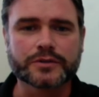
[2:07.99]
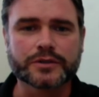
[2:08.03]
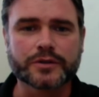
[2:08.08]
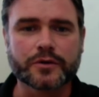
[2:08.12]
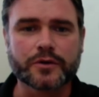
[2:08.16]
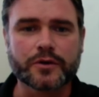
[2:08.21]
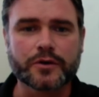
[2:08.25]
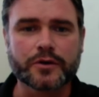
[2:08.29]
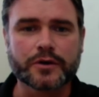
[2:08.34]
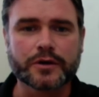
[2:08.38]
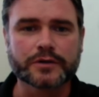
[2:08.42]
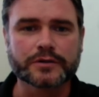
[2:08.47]
So
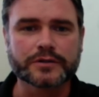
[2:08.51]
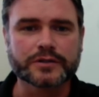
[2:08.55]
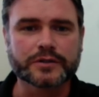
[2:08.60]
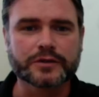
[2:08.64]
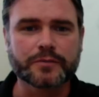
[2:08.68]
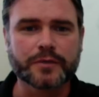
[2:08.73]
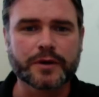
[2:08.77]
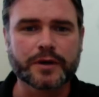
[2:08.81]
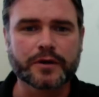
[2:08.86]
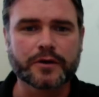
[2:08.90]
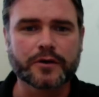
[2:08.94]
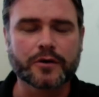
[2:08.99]
you can
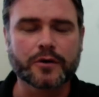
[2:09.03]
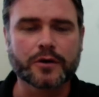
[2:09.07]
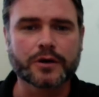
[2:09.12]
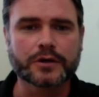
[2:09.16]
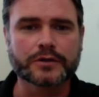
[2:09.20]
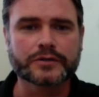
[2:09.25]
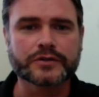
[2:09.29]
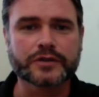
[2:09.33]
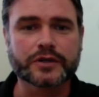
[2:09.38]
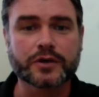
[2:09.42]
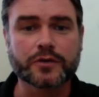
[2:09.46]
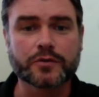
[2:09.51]
submit your
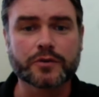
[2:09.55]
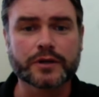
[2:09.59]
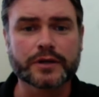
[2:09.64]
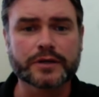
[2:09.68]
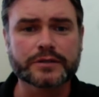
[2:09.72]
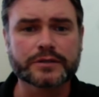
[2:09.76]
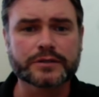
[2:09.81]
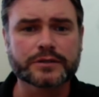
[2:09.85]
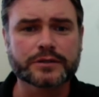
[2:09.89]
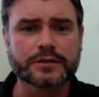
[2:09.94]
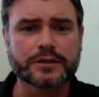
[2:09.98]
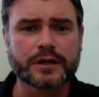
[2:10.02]
SKU
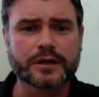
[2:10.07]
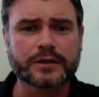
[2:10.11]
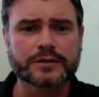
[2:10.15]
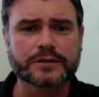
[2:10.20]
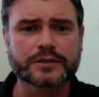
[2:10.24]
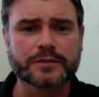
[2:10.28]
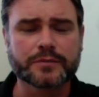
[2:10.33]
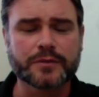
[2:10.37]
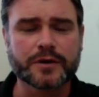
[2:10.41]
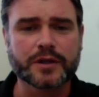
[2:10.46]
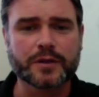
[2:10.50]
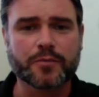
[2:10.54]
list and then
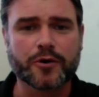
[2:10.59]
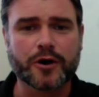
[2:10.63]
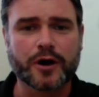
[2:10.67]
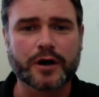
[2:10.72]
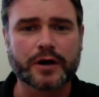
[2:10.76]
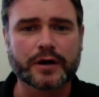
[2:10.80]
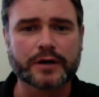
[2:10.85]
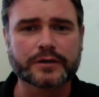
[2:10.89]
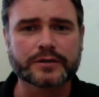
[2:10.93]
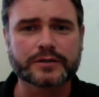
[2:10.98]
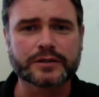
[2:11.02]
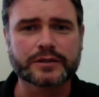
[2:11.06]
submit the
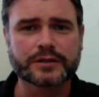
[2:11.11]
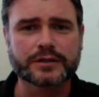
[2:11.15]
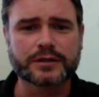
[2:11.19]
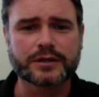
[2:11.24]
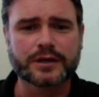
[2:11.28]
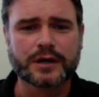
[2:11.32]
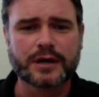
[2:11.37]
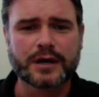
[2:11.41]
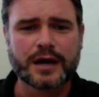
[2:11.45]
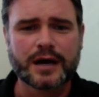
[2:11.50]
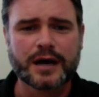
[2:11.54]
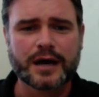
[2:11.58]
products. And
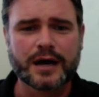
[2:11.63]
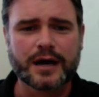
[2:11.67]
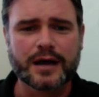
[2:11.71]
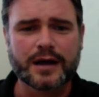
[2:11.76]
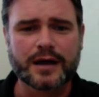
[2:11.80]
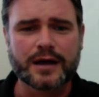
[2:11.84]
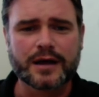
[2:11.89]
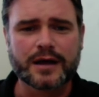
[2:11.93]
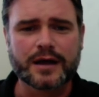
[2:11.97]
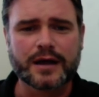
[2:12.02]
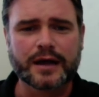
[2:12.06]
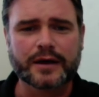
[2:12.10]

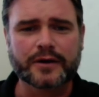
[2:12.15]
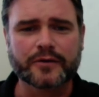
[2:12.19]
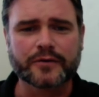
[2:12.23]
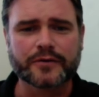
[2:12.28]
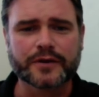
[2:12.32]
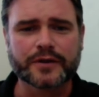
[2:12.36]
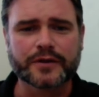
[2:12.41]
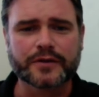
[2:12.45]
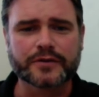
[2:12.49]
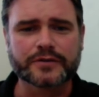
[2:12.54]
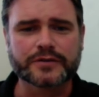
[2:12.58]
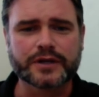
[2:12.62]
uh, I don't
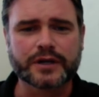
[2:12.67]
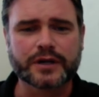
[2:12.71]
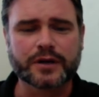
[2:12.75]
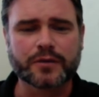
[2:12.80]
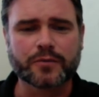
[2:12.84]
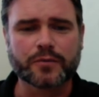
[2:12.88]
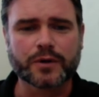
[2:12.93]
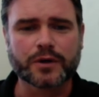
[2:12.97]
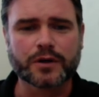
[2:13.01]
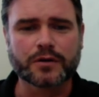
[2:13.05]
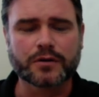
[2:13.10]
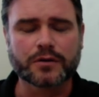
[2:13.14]
think there's any
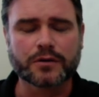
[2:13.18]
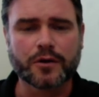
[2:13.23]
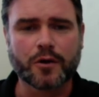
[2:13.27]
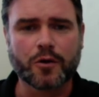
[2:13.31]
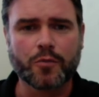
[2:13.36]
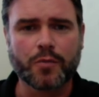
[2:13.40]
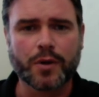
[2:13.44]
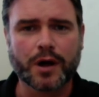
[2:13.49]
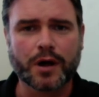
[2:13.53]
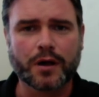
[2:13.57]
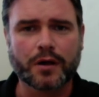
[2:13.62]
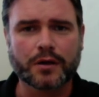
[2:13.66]
real
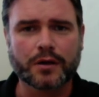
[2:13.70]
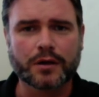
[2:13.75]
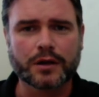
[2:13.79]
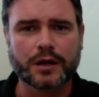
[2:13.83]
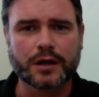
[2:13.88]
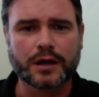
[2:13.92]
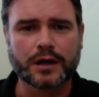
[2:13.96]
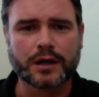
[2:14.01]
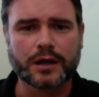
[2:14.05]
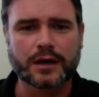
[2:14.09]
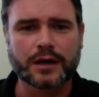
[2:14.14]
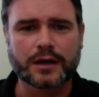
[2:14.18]
lowball
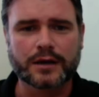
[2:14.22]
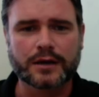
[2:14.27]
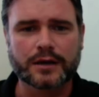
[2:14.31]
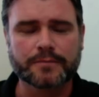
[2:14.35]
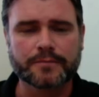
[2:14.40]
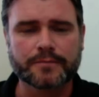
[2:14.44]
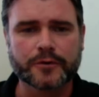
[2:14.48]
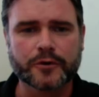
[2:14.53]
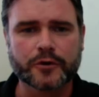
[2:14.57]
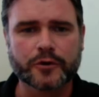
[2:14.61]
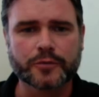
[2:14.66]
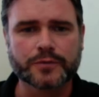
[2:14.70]

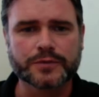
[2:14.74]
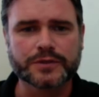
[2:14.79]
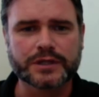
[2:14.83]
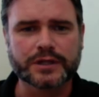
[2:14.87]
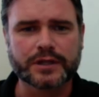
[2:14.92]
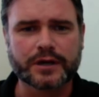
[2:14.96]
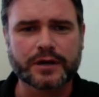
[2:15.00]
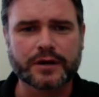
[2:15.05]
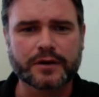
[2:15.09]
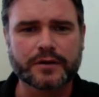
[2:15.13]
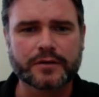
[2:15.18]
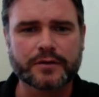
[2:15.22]
um, groups in
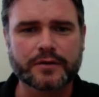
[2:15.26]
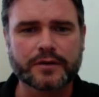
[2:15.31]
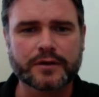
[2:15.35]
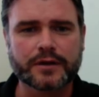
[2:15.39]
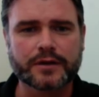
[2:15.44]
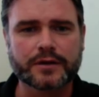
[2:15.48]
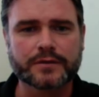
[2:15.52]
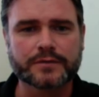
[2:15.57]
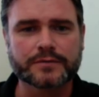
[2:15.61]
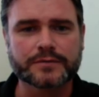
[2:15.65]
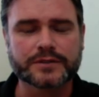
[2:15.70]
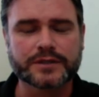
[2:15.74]
there.
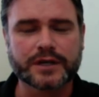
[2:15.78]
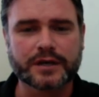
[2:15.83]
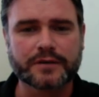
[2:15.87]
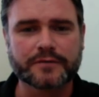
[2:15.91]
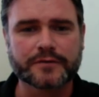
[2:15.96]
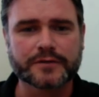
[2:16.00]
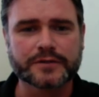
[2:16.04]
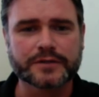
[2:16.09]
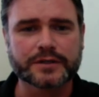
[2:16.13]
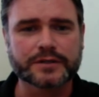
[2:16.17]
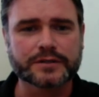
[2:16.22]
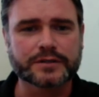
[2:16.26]
The site
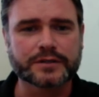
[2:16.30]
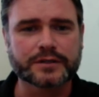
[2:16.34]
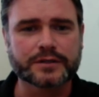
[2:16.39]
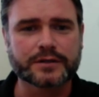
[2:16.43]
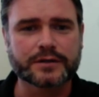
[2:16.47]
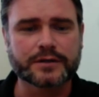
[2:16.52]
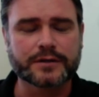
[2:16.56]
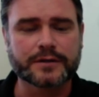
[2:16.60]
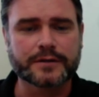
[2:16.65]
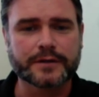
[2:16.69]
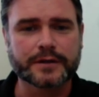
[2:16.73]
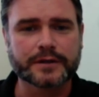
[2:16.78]
visits
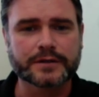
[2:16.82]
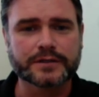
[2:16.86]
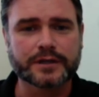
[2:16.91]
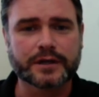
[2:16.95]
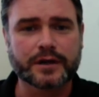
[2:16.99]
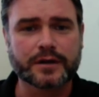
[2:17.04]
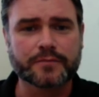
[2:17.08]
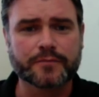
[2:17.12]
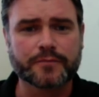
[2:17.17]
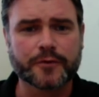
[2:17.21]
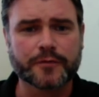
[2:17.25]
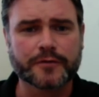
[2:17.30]
and things that
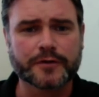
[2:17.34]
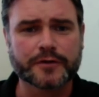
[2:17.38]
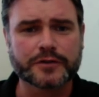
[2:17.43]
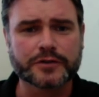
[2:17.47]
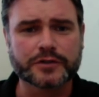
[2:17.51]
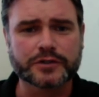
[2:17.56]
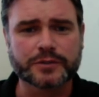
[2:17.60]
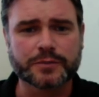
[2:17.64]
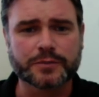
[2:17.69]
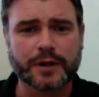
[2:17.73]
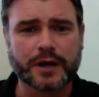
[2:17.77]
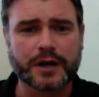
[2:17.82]

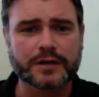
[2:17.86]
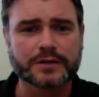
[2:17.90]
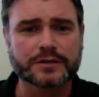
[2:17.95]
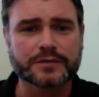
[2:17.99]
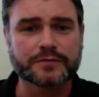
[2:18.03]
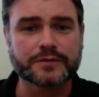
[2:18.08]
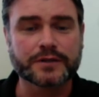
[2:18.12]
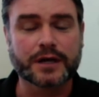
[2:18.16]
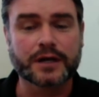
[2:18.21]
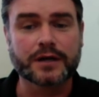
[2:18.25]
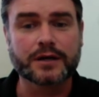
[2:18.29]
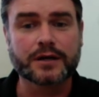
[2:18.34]
provincial suppliers
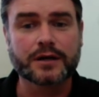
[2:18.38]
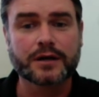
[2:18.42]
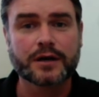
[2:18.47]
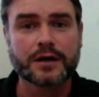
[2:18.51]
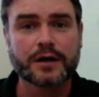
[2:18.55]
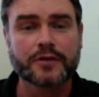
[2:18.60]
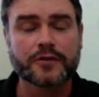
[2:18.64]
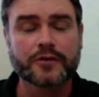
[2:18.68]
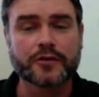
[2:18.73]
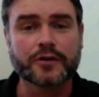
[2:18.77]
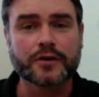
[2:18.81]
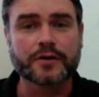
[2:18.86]
have done,
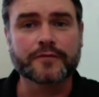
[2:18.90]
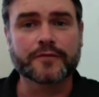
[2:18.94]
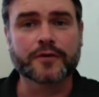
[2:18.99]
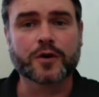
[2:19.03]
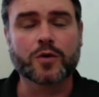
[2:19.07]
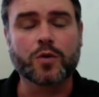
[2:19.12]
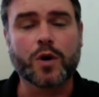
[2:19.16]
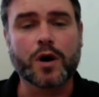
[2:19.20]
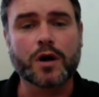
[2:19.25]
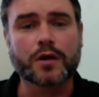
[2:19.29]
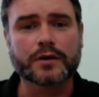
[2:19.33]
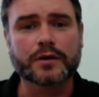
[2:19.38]
they're looking for
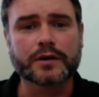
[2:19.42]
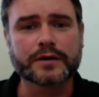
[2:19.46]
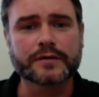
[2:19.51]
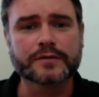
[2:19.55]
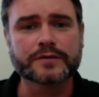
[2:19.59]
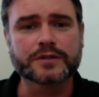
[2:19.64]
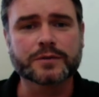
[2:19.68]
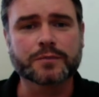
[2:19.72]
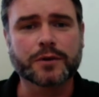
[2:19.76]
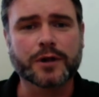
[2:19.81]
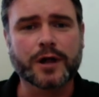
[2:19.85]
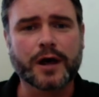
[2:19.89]
quality of
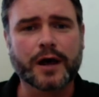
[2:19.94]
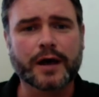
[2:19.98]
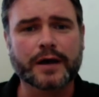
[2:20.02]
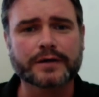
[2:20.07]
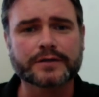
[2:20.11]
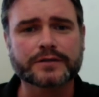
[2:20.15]
supply.